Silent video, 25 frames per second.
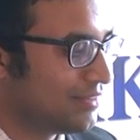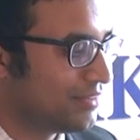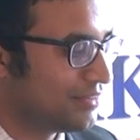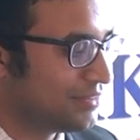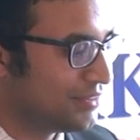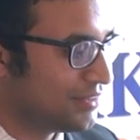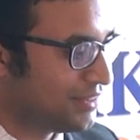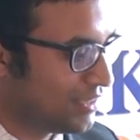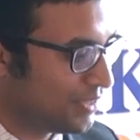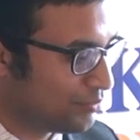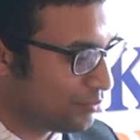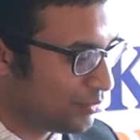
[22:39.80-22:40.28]

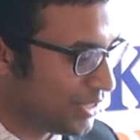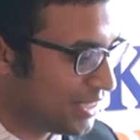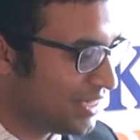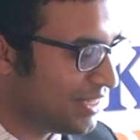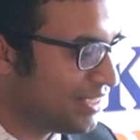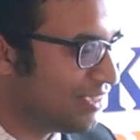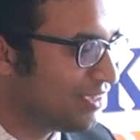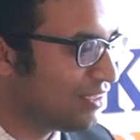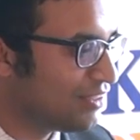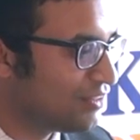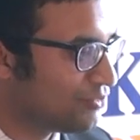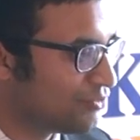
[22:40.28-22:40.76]
So I'm
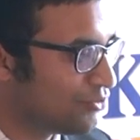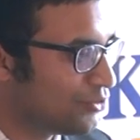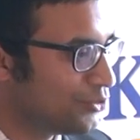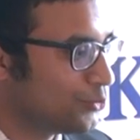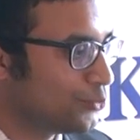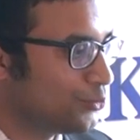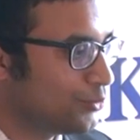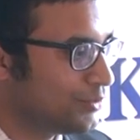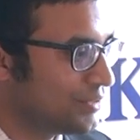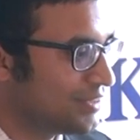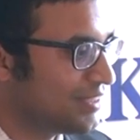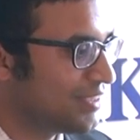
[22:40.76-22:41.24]
getting
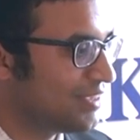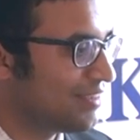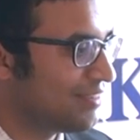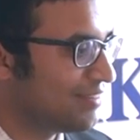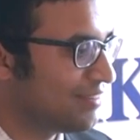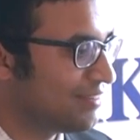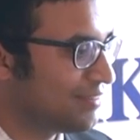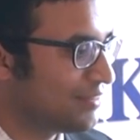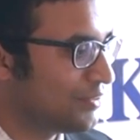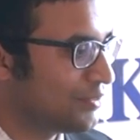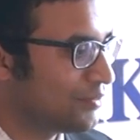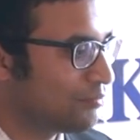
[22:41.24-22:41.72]
confused.
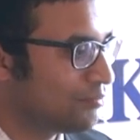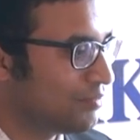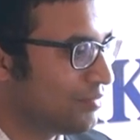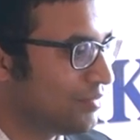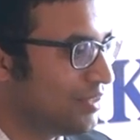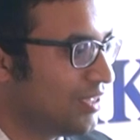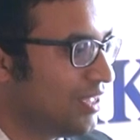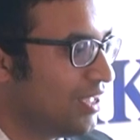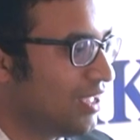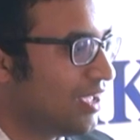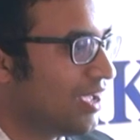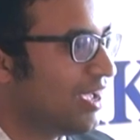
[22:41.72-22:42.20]

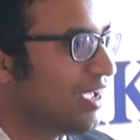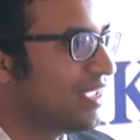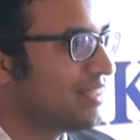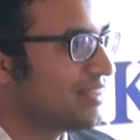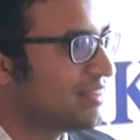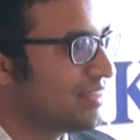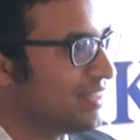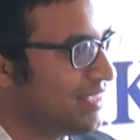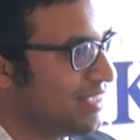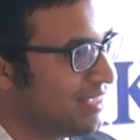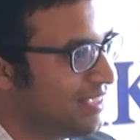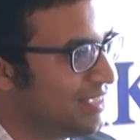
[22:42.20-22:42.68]
I
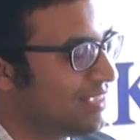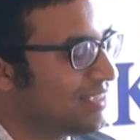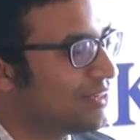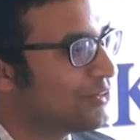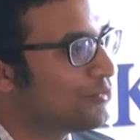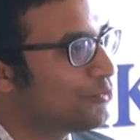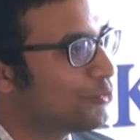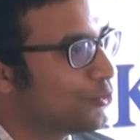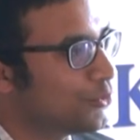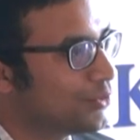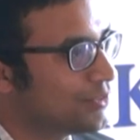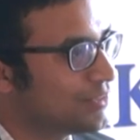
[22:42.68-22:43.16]
think
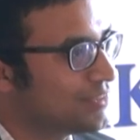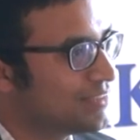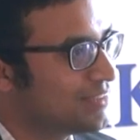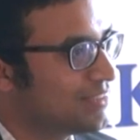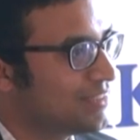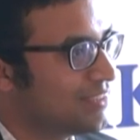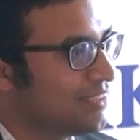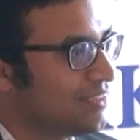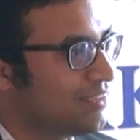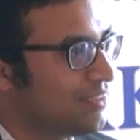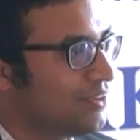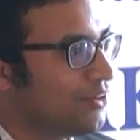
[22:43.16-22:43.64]
it was
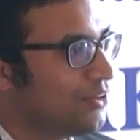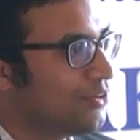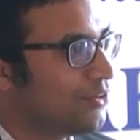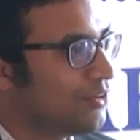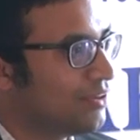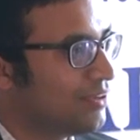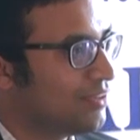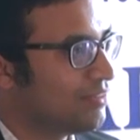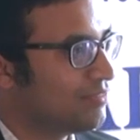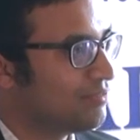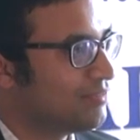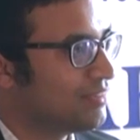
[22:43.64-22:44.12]

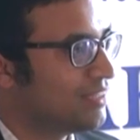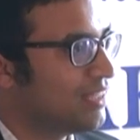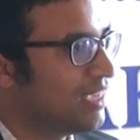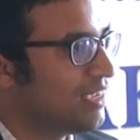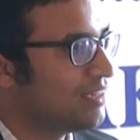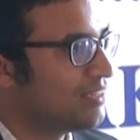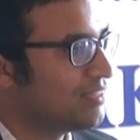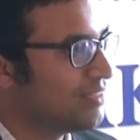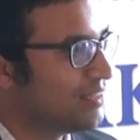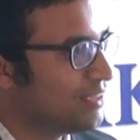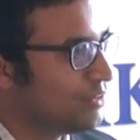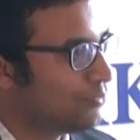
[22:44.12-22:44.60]

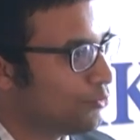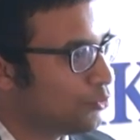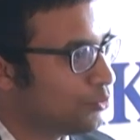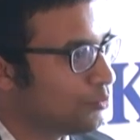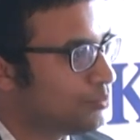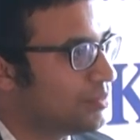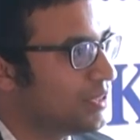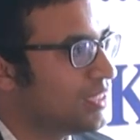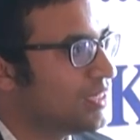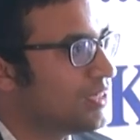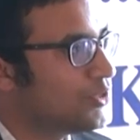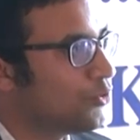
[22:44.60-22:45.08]
that there
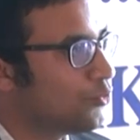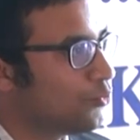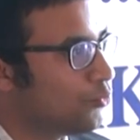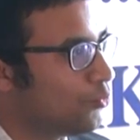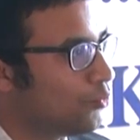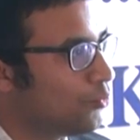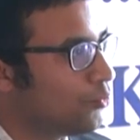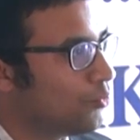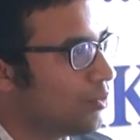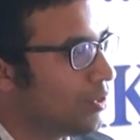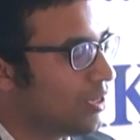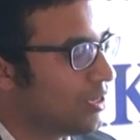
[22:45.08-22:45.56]
would be
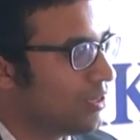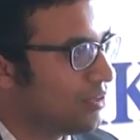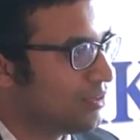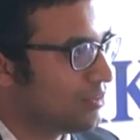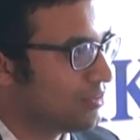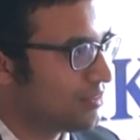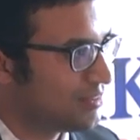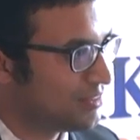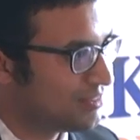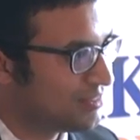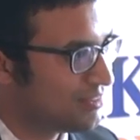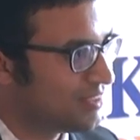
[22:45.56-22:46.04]
no
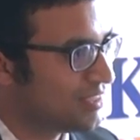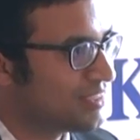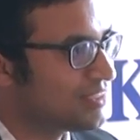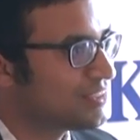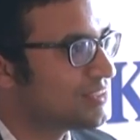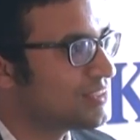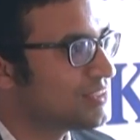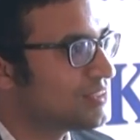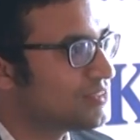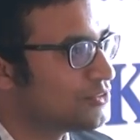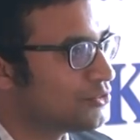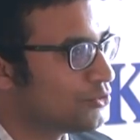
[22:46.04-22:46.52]

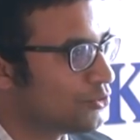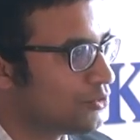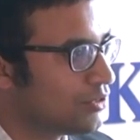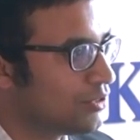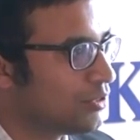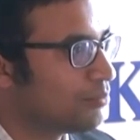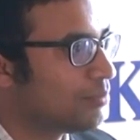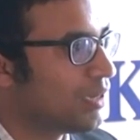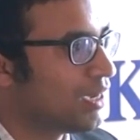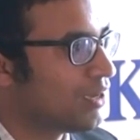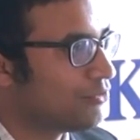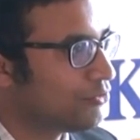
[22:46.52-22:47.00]
restrictions on
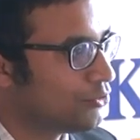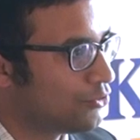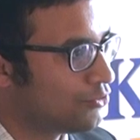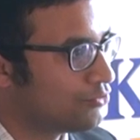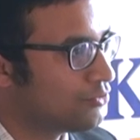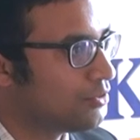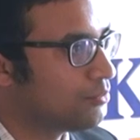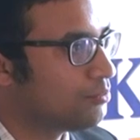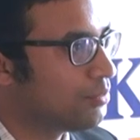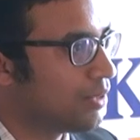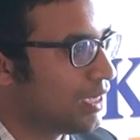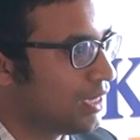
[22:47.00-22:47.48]
the power
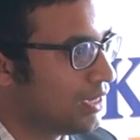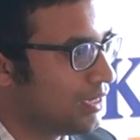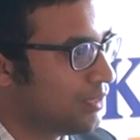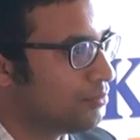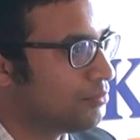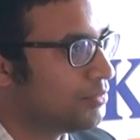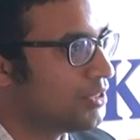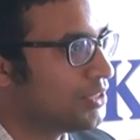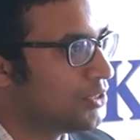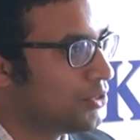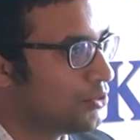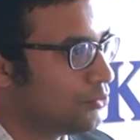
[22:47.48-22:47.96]
of the
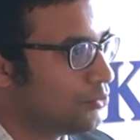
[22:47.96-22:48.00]
parliament.